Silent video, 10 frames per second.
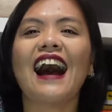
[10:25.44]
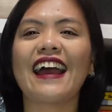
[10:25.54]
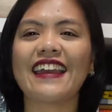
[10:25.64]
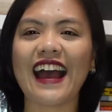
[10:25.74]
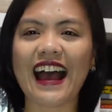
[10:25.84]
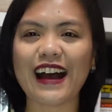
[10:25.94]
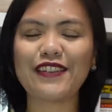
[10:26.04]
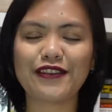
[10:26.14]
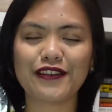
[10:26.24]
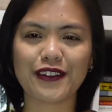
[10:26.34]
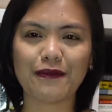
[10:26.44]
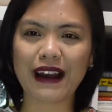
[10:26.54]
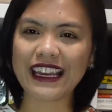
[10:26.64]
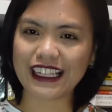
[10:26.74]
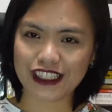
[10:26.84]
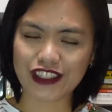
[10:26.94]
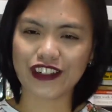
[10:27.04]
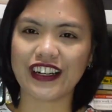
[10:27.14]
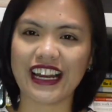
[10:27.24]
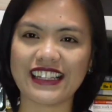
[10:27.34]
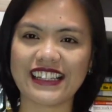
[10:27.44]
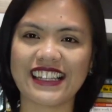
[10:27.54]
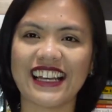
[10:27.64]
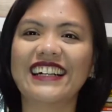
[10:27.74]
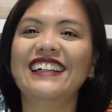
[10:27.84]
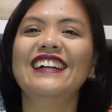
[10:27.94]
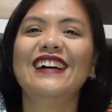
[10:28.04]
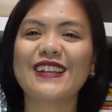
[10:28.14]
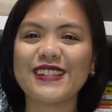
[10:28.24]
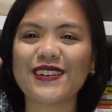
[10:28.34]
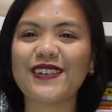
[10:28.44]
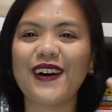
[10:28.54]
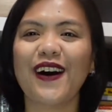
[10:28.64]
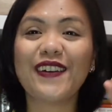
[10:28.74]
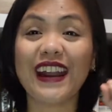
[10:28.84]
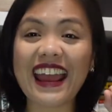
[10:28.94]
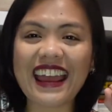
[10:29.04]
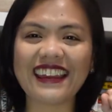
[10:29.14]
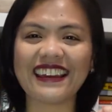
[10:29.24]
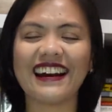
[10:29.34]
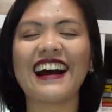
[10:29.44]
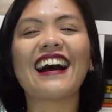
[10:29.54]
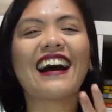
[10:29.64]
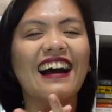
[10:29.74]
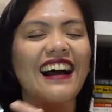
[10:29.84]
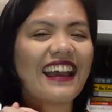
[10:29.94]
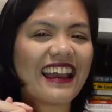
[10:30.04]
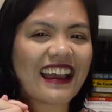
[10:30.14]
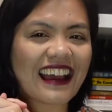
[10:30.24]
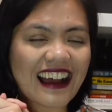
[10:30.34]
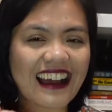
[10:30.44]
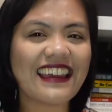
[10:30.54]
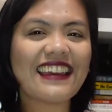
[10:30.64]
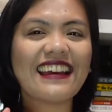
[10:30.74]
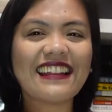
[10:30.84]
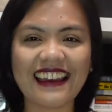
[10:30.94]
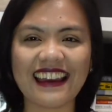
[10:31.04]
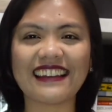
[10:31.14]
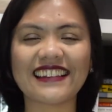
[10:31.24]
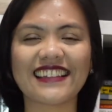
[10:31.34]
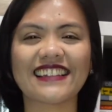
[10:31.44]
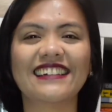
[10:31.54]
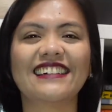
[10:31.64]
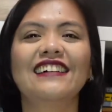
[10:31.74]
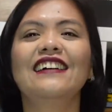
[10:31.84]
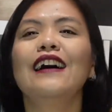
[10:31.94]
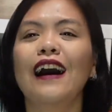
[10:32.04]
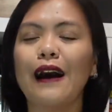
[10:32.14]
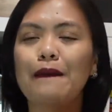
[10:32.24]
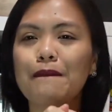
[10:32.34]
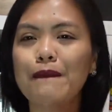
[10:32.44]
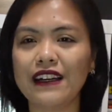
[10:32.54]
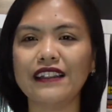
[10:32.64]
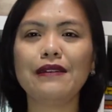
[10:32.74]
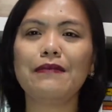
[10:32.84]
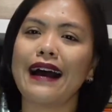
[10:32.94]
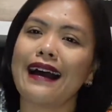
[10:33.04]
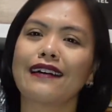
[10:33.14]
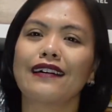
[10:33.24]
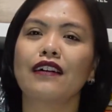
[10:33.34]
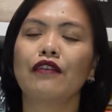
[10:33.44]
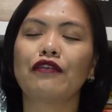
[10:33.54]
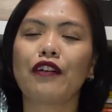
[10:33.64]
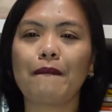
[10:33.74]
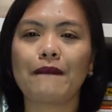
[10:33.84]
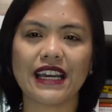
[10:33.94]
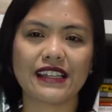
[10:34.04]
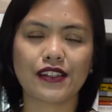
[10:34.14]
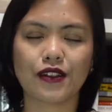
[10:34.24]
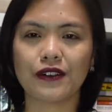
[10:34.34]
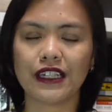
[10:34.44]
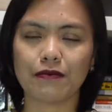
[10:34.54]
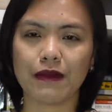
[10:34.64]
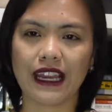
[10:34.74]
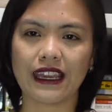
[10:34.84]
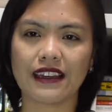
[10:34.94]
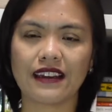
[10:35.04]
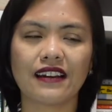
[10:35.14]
I have my insurance. So hooray! I can get money back from my stolen bike.